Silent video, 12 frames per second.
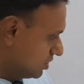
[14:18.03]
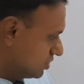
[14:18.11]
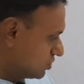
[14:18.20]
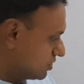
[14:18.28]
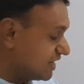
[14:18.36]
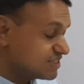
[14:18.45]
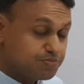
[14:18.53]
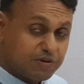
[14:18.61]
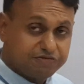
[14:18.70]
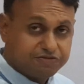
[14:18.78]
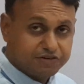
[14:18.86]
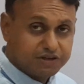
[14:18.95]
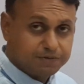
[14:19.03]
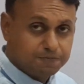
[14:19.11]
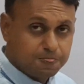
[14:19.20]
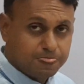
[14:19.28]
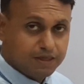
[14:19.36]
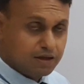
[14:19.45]
So that's puffery.
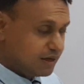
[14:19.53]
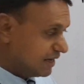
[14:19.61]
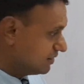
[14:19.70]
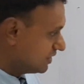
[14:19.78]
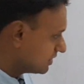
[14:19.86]
And then